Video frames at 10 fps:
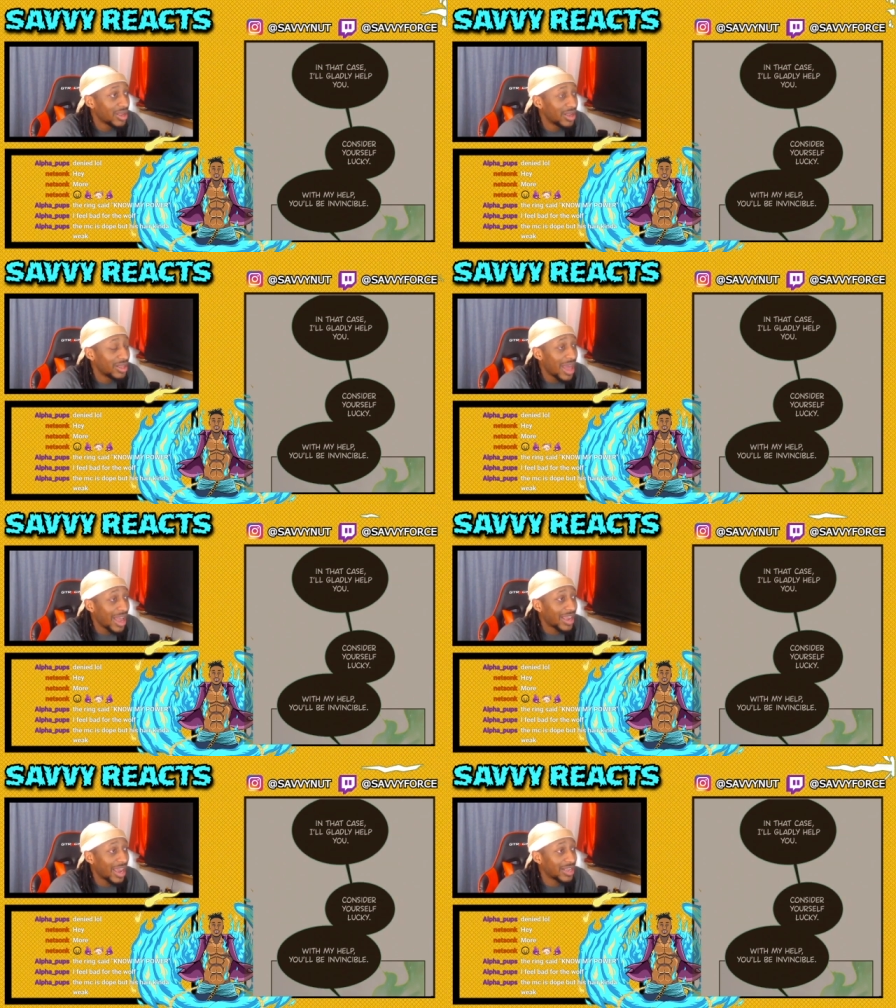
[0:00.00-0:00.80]
In
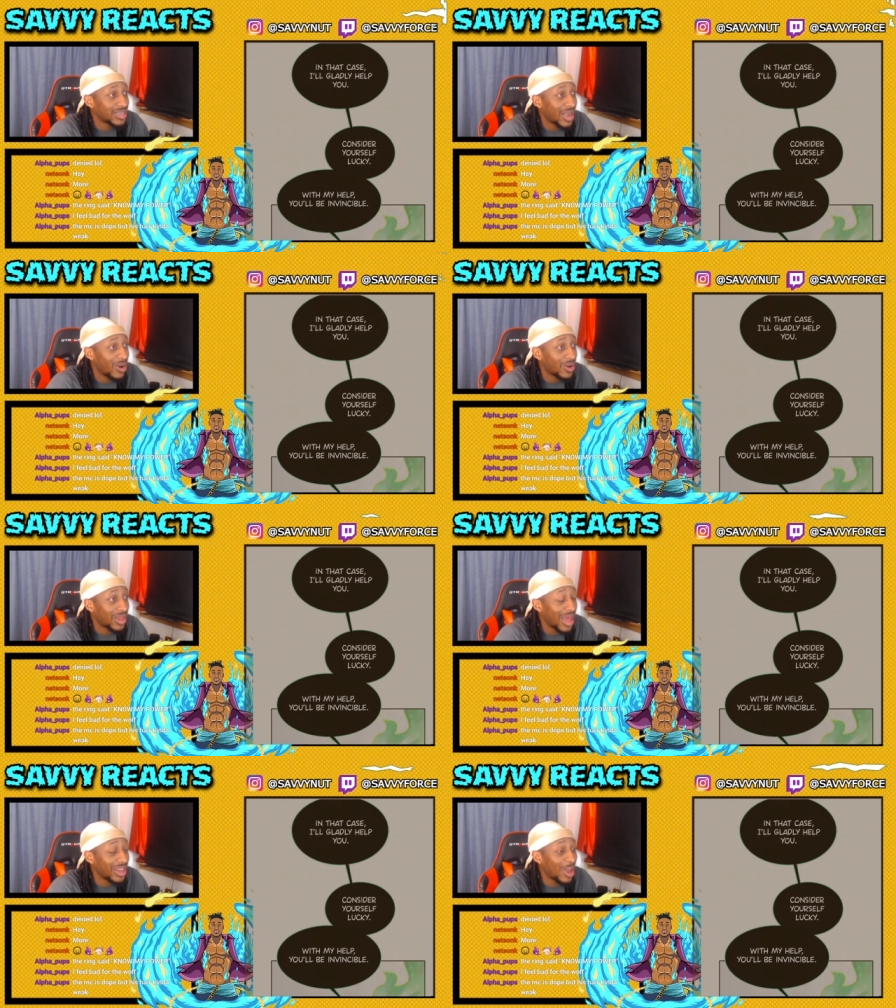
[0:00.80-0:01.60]
that case, I'll
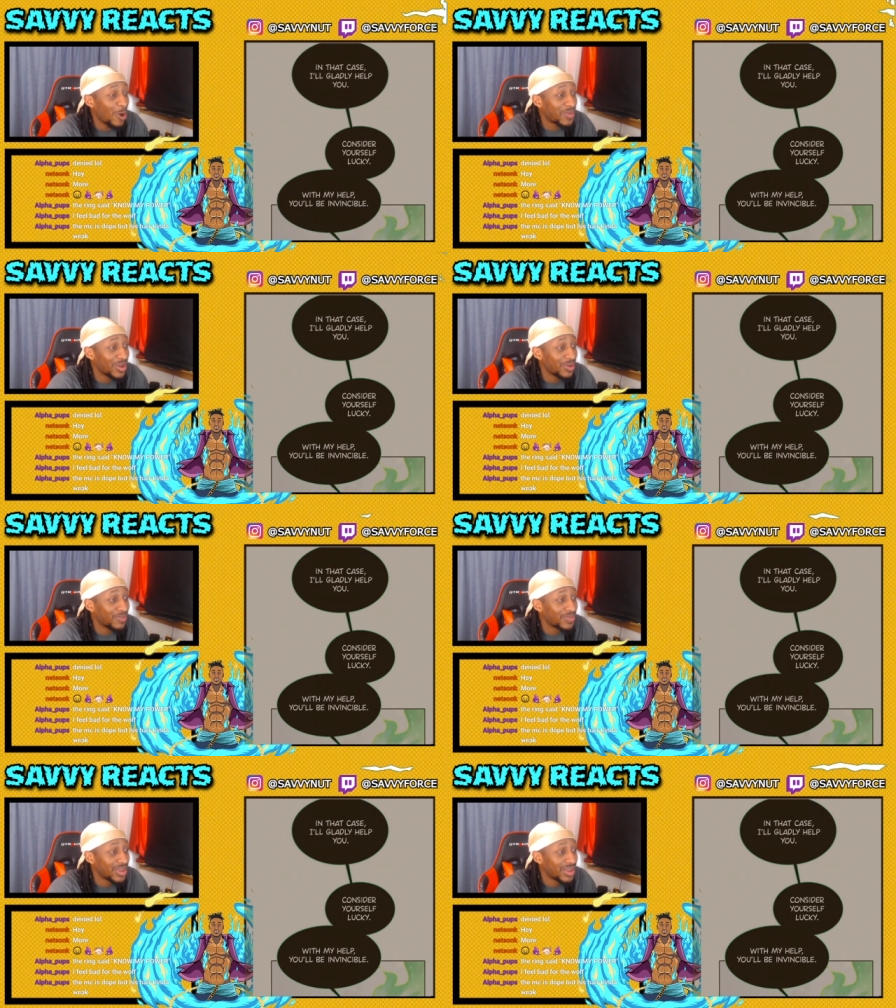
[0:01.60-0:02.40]
gladly help you.
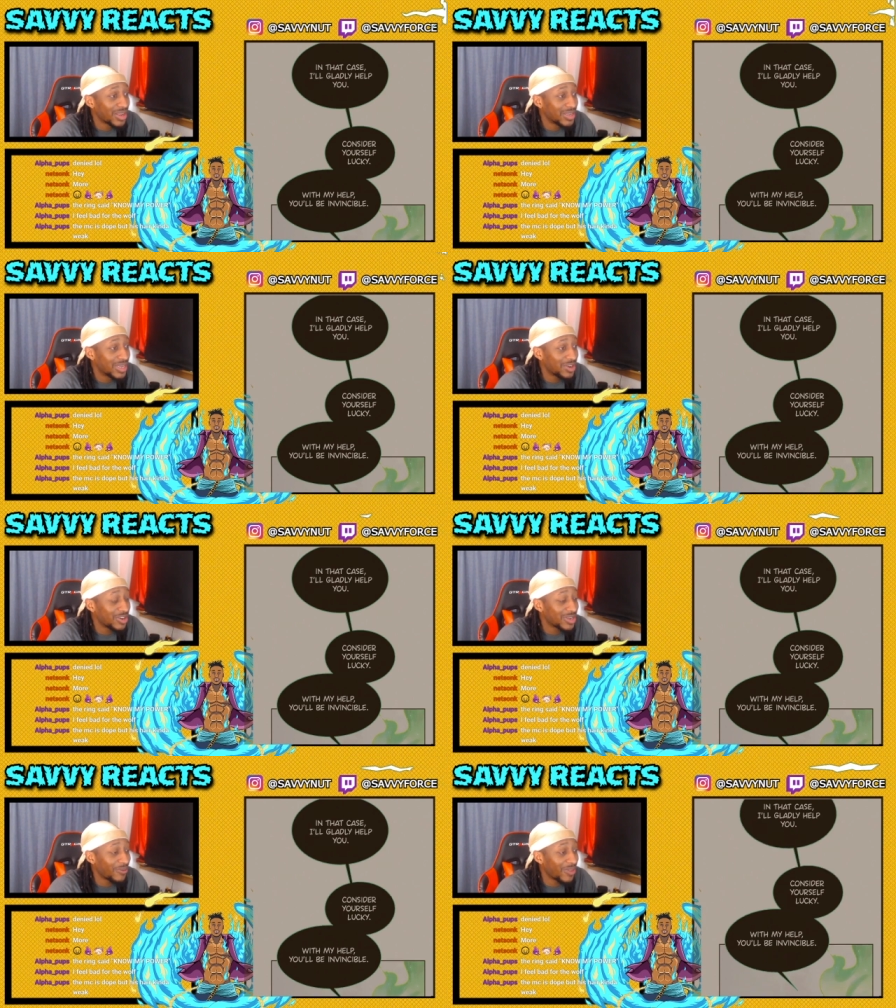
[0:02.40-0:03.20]
Consider
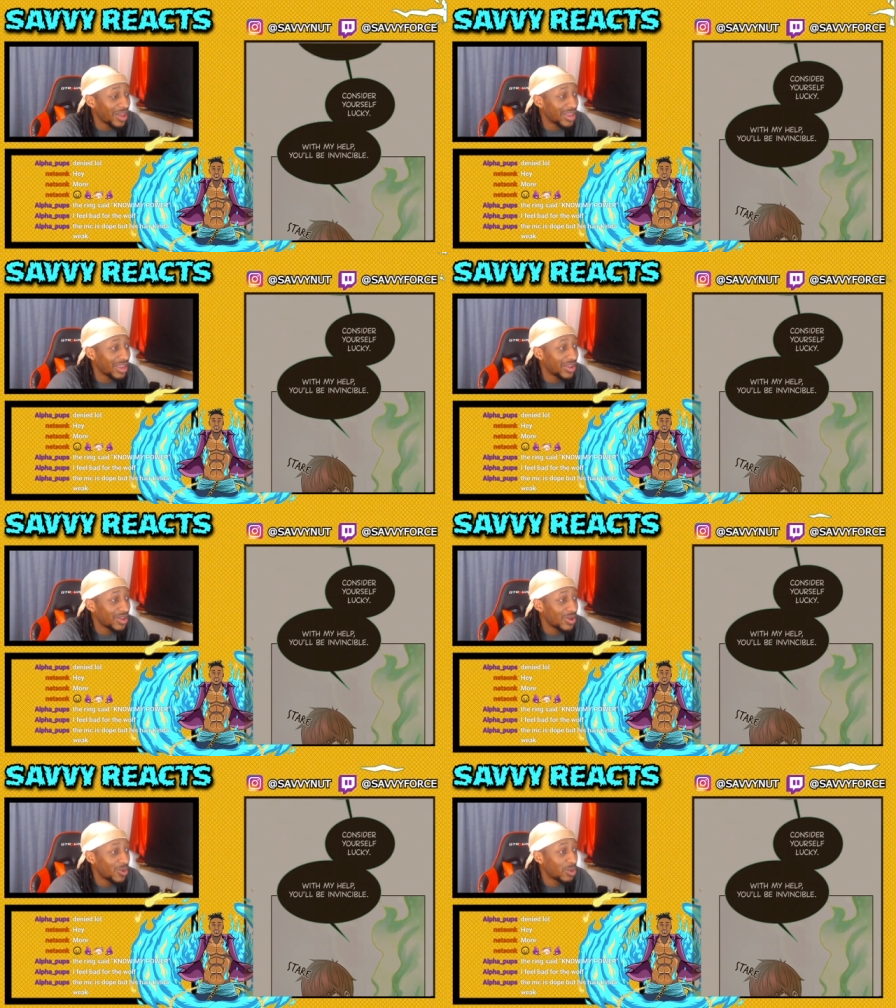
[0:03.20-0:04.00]
yourself lucky.
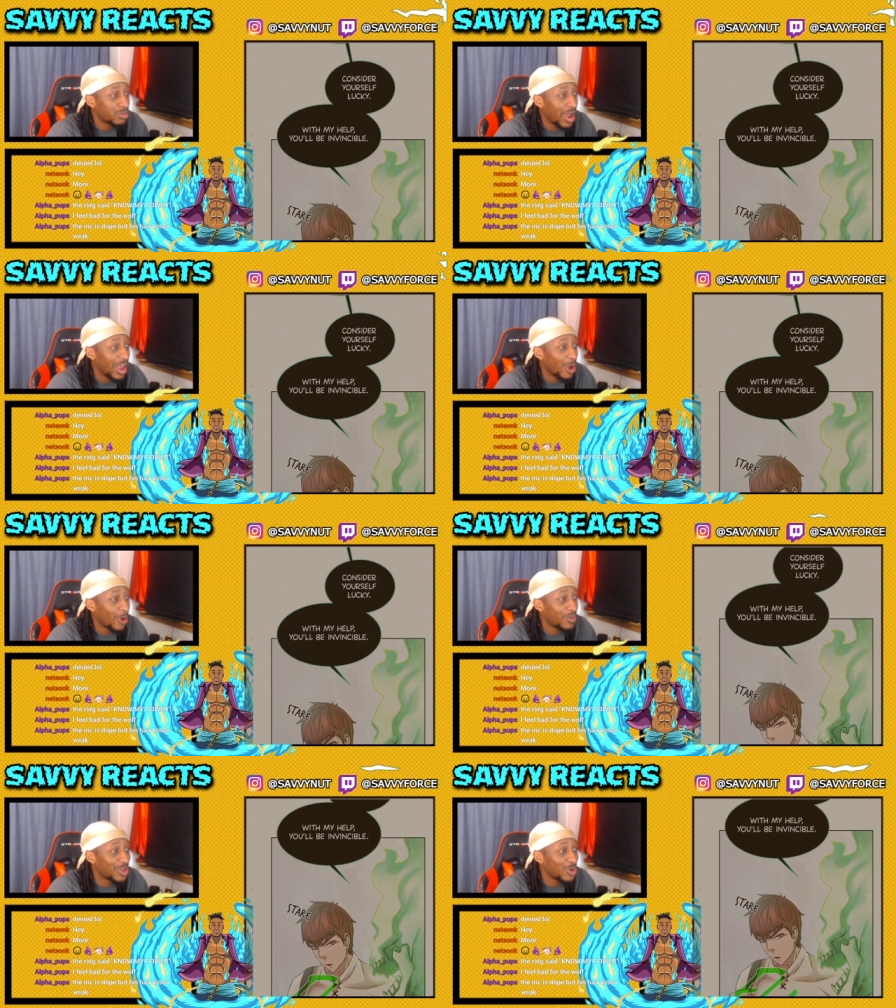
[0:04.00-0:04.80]
With my
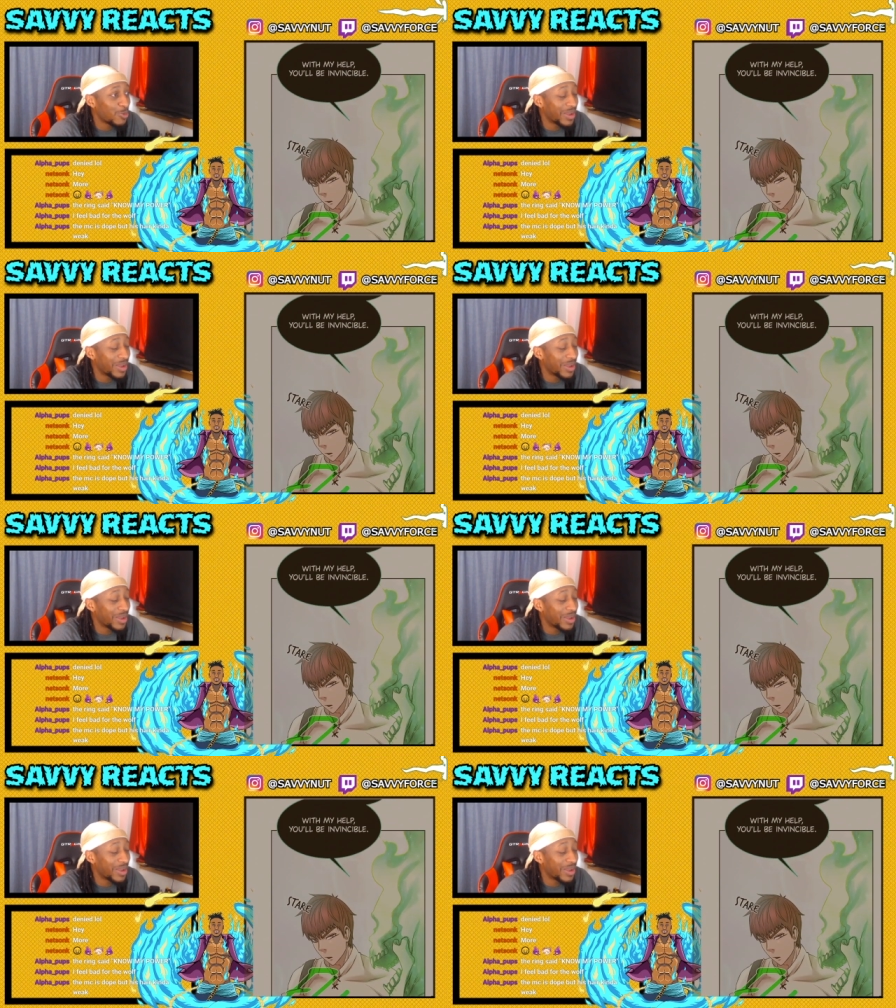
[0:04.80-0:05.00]
help, you'll be